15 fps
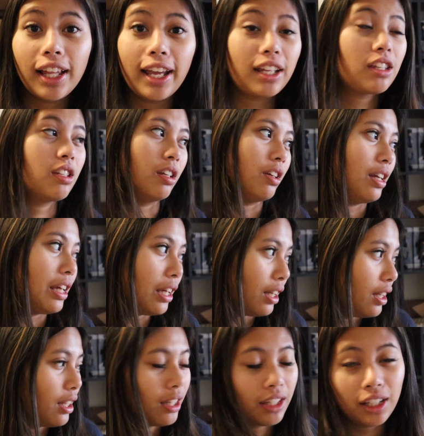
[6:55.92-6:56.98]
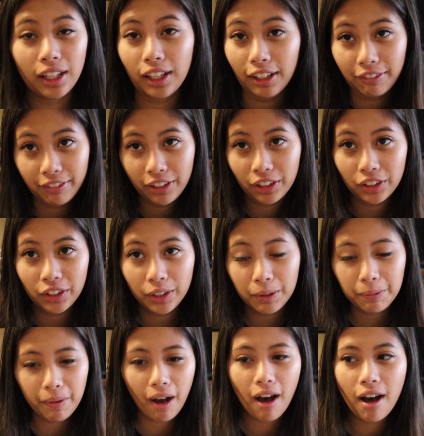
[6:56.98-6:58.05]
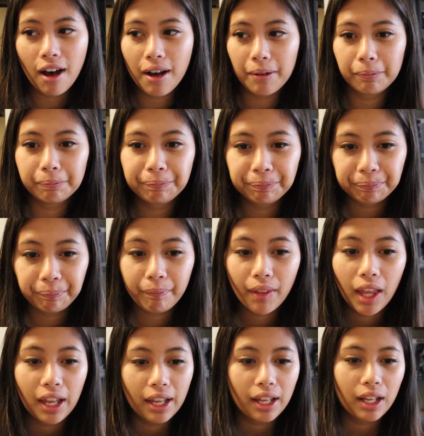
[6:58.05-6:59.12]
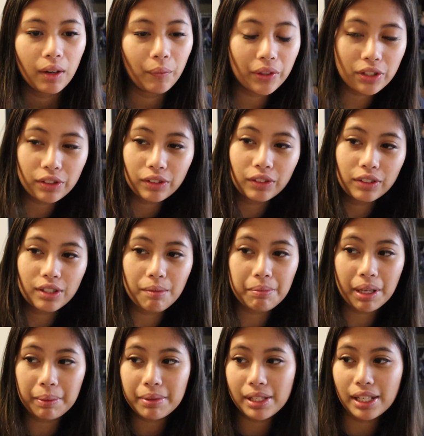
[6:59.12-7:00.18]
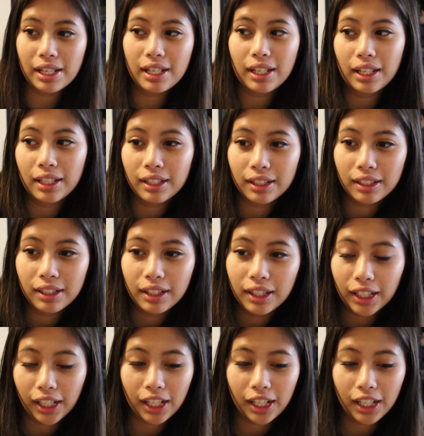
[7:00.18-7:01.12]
like to eat in the living room. We do sometimes eat in the